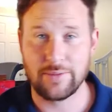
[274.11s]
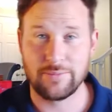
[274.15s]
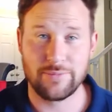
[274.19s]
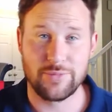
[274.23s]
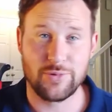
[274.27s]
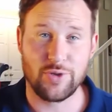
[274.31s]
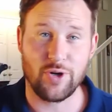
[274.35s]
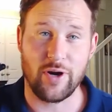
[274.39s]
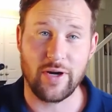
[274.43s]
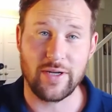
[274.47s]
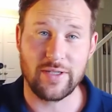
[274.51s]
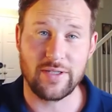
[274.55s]

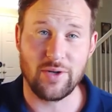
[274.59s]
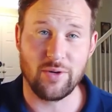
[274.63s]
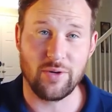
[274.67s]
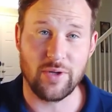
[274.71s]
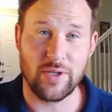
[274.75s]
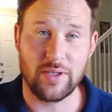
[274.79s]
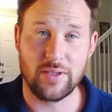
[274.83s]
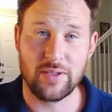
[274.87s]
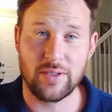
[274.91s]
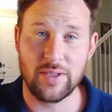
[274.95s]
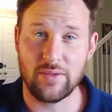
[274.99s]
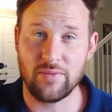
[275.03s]
Sorry,
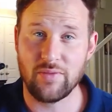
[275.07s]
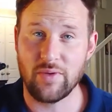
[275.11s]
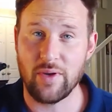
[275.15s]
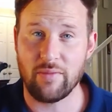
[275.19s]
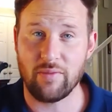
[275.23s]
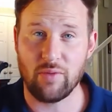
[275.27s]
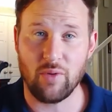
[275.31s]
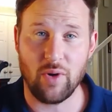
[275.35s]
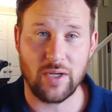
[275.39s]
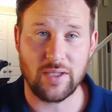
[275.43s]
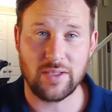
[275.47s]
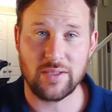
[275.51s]
Tony, if you
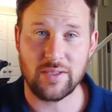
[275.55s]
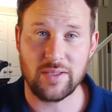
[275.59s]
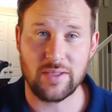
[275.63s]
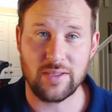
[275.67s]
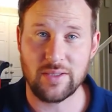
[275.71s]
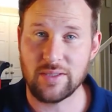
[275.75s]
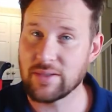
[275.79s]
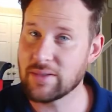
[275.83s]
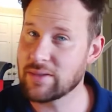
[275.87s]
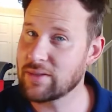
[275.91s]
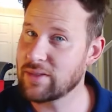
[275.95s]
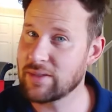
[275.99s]
ever watch
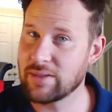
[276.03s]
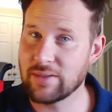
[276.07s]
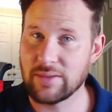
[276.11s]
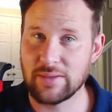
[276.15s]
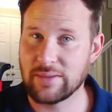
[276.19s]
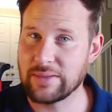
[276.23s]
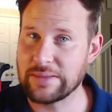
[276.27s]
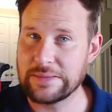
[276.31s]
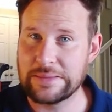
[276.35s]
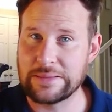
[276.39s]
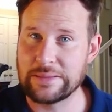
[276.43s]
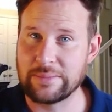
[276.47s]
this.
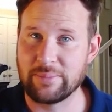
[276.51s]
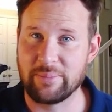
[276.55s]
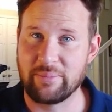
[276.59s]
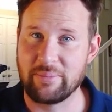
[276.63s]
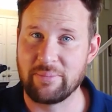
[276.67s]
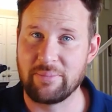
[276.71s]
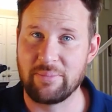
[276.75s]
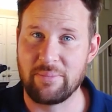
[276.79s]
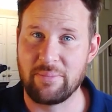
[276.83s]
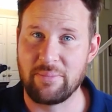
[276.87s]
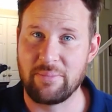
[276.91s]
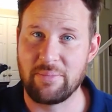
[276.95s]

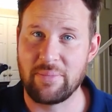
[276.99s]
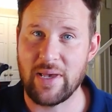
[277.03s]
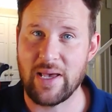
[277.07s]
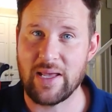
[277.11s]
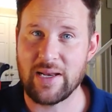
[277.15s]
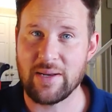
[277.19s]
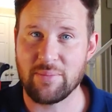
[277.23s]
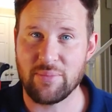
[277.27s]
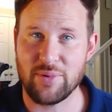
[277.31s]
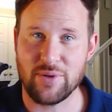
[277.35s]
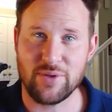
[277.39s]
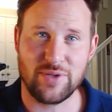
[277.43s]

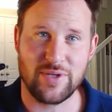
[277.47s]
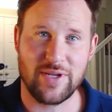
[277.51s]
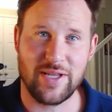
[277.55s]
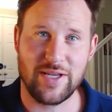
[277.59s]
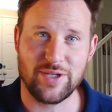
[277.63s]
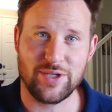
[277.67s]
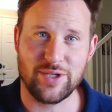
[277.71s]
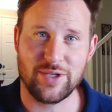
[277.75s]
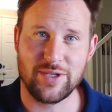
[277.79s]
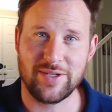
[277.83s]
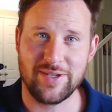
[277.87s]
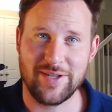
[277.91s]
Bad
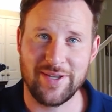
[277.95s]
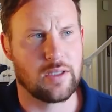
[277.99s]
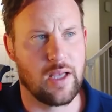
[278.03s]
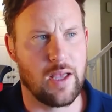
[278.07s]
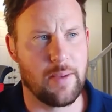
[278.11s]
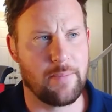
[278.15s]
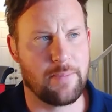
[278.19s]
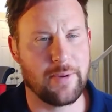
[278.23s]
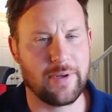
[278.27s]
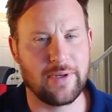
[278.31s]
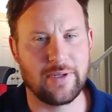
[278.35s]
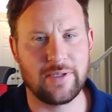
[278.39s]
impersonation.
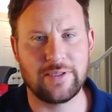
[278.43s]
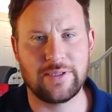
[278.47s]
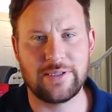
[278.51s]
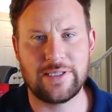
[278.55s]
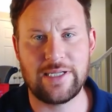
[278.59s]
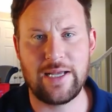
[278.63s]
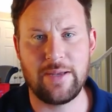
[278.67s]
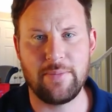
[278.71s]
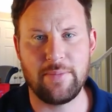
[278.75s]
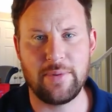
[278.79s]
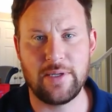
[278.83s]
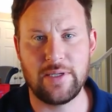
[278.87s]

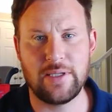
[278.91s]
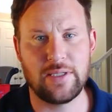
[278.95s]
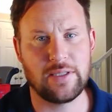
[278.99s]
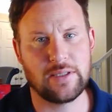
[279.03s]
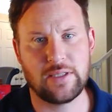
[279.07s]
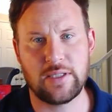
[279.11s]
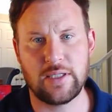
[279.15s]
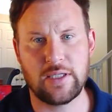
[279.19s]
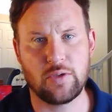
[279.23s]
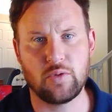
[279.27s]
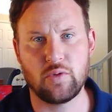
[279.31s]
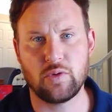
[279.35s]

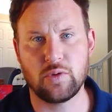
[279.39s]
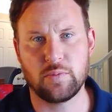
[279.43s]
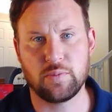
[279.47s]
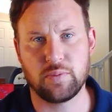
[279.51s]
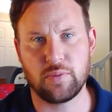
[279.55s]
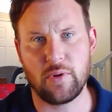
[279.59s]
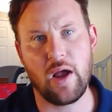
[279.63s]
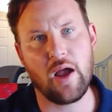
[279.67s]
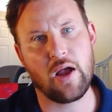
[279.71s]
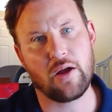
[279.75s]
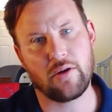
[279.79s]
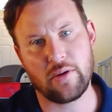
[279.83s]
Happiness equals
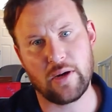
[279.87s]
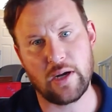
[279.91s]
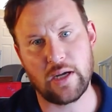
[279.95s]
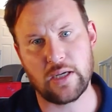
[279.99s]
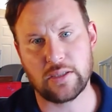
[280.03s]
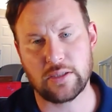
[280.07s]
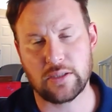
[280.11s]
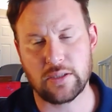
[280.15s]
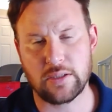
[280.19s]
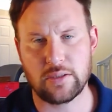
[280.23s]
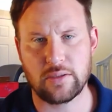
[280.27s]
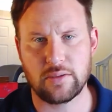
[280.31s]

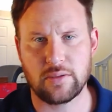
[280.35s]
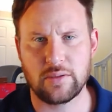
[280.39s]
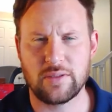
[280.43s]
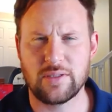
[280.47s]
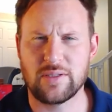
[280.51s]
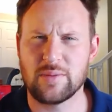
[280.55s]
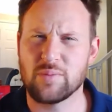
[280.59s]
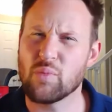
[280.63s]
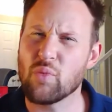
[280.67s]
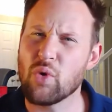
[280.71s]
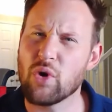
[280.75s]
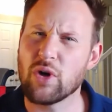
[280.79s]
progress.
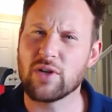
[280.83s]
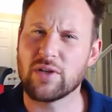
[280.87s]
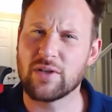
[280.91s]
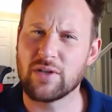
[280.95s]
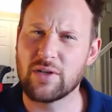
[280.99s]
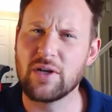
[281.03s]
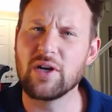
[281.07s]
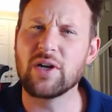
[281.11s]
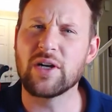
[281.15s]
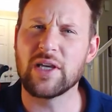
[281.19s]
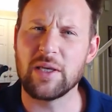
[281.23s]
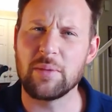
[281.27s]
It's more
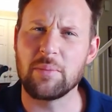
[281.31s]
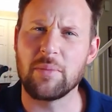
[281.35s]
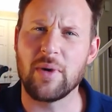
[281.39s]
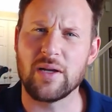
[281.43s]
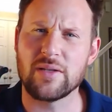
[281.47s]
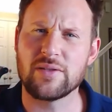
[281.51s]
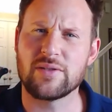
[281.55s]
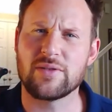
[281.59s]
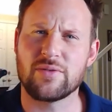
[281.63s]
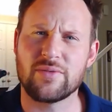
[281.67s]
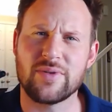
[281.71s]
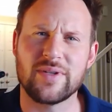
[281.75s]
Cookie
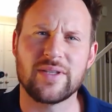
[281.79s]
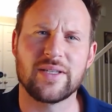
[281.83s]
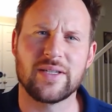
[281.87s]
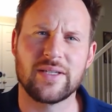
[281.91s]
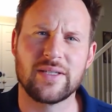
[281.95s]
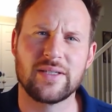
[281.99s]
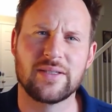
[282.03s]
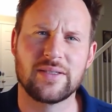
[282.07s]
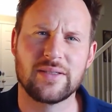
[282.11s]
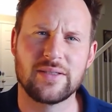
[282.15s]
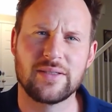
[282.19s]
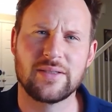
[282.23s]
Monster, really.
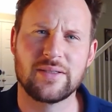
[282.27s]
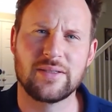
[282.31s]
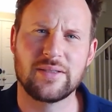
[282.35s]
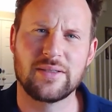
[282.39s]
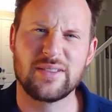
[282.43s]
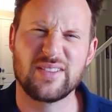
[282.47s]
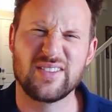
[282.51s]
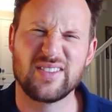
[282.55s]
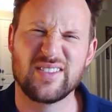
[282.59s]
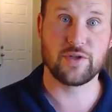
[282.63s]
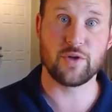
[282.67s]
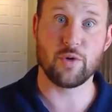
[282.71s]

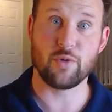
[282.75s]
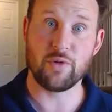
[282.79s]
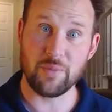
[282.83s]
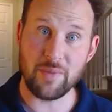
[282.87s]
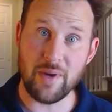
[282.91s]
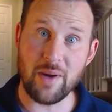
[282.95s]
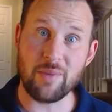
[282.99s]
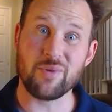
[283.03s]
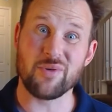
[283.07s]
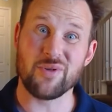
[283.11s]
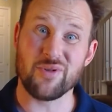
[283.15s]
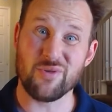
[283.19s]
So
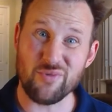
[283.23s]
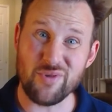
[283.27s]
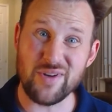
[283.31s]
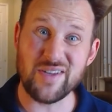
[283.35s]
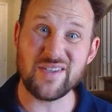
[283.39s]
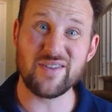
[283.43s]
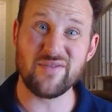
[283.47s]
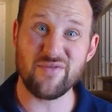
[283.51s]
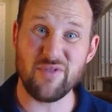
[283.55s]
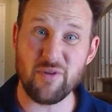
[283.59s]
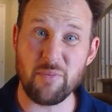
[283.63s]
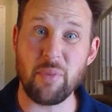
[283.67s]
remember, the
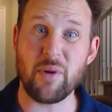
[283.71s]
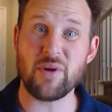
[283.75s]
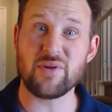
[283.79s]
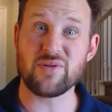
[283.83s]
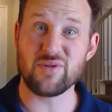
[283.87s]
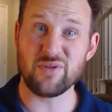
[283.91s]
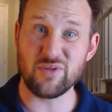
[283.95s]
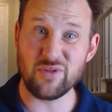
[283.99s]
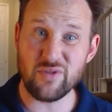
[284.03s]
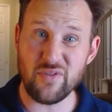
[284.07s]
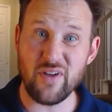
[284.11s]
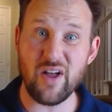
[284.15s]
reason for
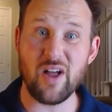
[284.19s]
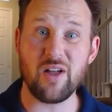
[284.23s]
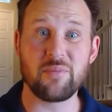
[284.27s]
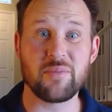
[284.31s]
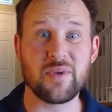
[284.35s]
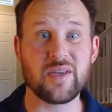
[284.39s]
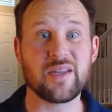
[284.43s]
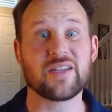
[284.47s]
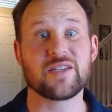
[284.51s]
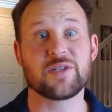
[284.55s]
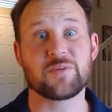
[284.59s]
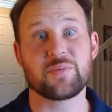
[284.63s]
personal
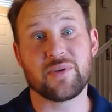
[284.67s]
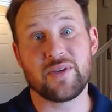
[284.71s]
development is